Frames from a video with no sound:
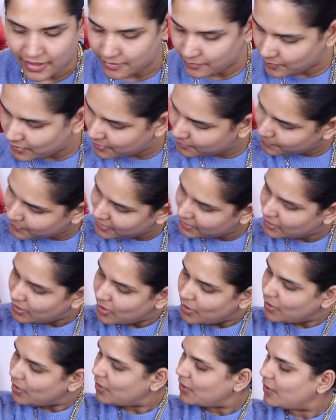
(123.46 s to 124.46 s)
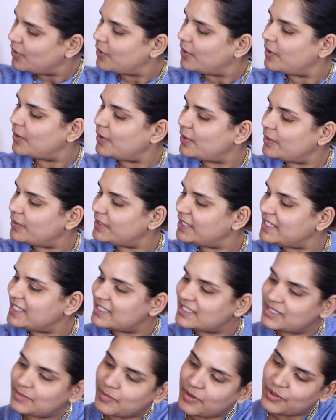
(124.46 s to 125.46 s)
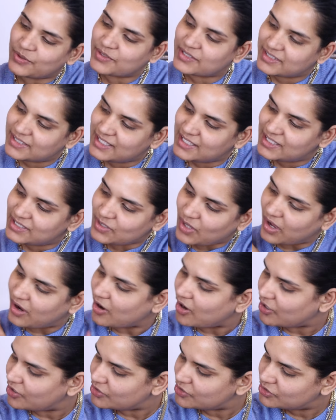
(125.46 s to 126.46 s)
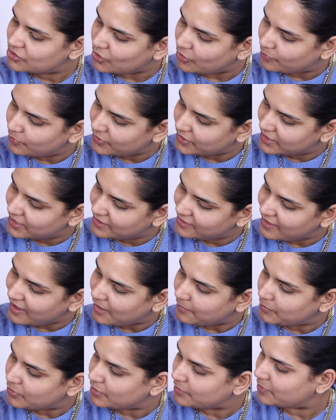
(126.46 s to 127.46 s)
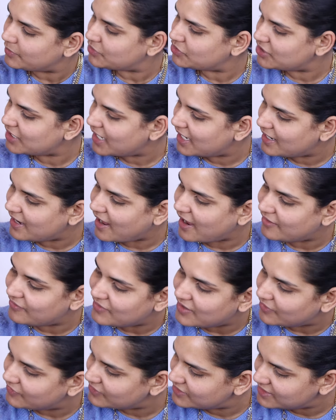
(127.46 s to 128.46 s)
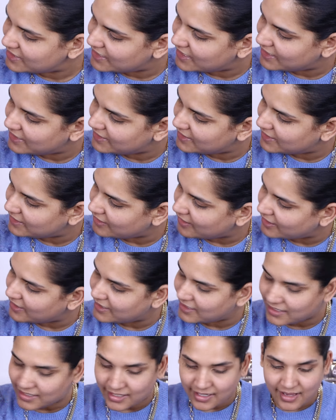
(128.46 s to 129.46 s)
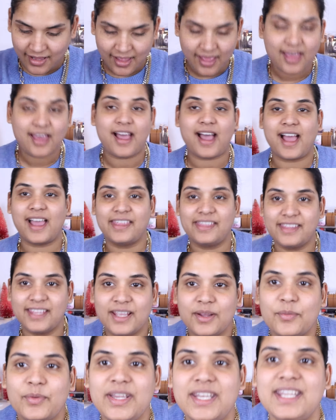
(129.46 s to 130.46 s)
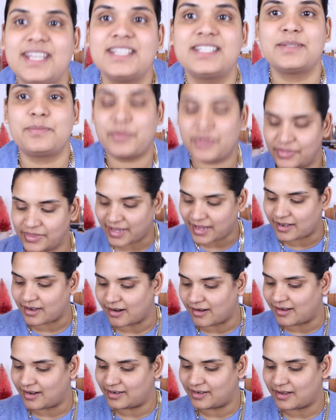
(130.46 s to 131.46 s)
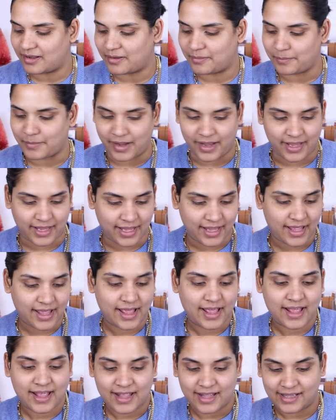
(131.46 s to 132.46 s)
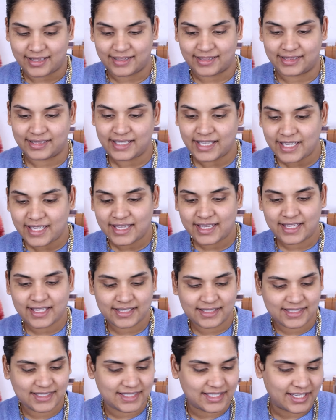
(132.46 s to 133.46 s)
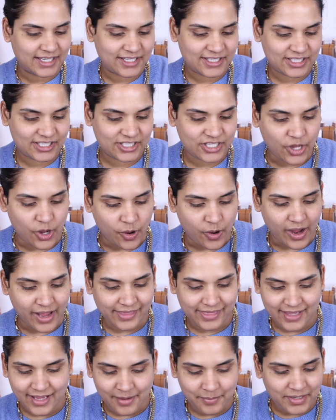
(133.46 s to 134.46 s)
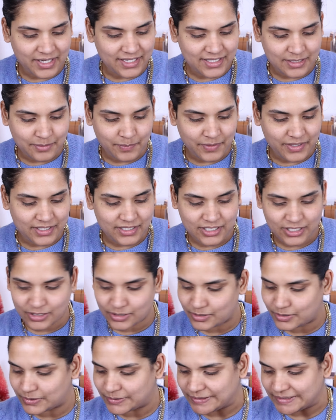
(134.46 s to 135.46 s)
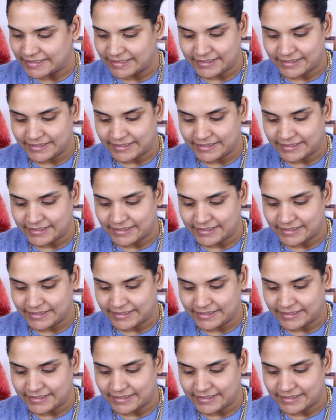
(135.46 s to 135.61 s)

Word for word: that one. But holy smokes, these are so pretty. That purple shade, I've never seen anything like it. I think we need to put that on my lids. So I think I'm going to dip into